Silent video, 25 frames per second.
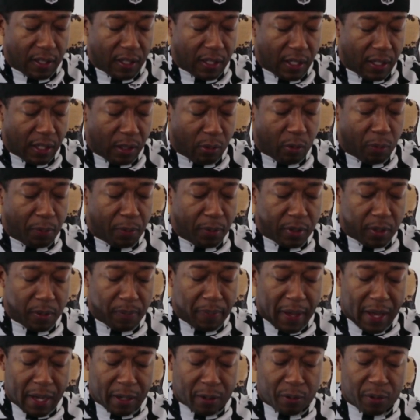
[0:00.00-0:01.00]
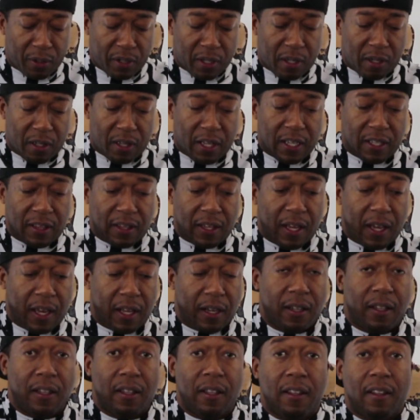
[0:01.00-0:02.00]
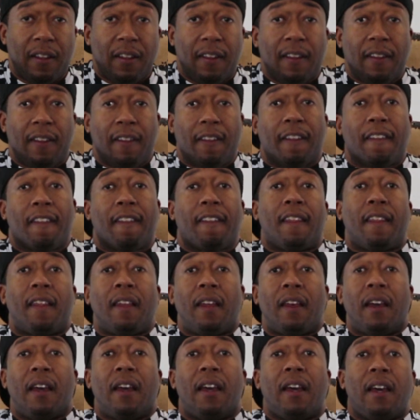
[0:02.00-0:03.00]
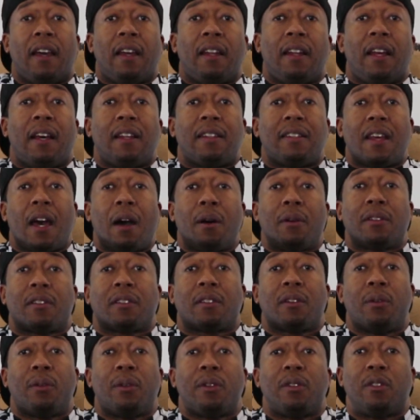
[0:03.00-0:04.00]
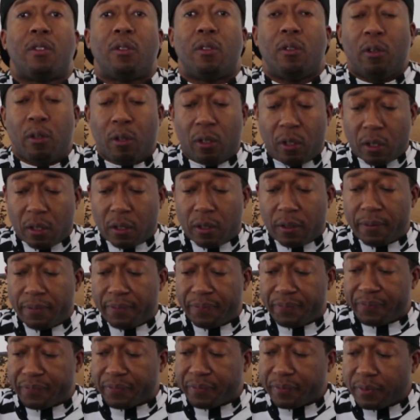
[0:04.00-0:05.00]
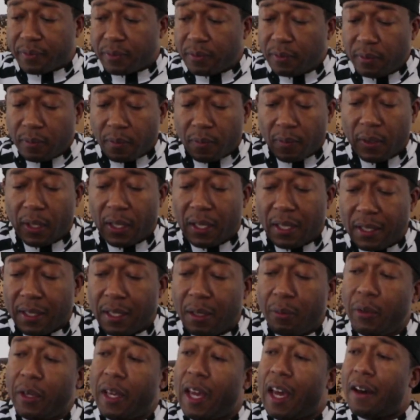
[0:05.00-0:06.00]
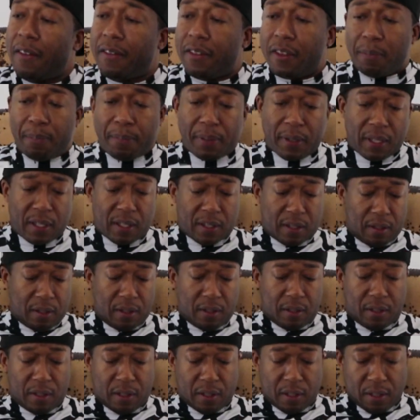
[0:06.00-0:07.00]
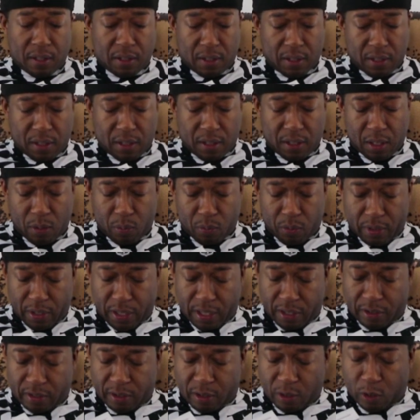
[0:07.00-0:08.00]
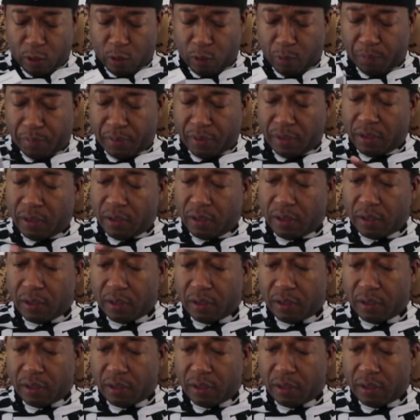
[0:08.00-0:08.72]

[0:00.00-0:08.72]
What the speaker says: and then we'll put the back on there like that. And that's how it's going to look. And then we have the pen that will actually open.